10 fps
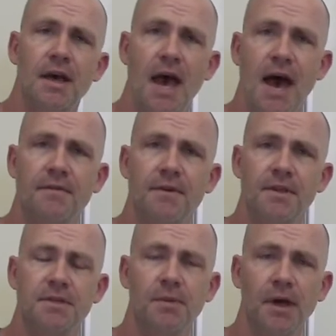after the
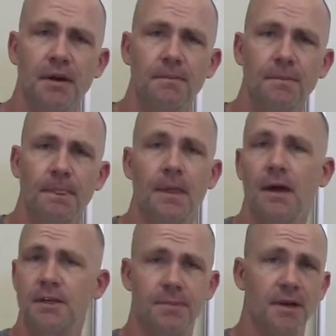split.
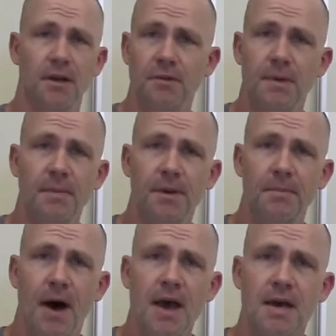Expect other people to
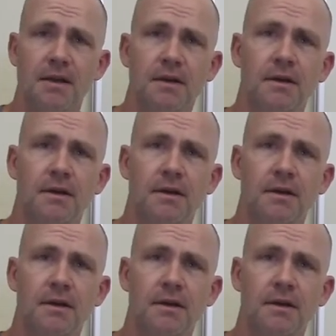buy it.